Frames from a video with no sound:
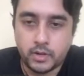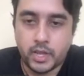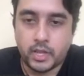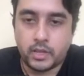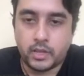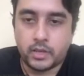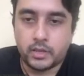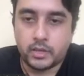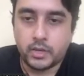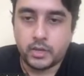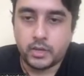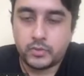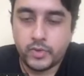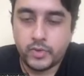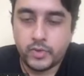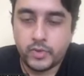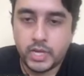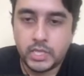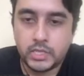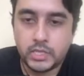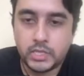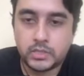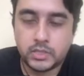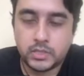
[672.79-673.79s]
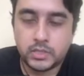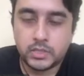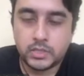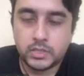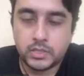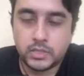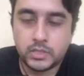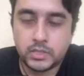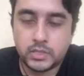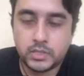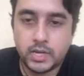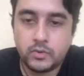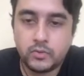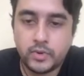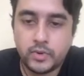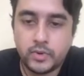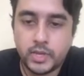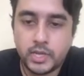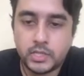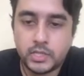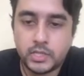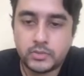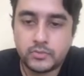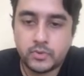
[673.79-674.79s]
Like, it varies, its value
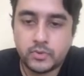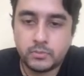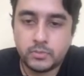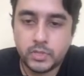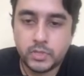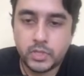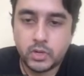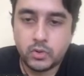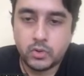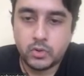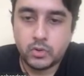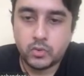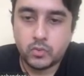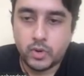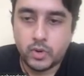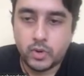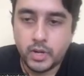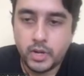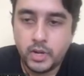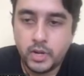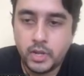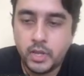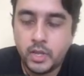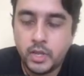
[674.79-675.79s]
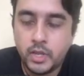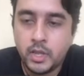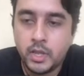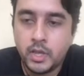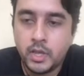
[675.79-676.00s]
varies from 0 to 1,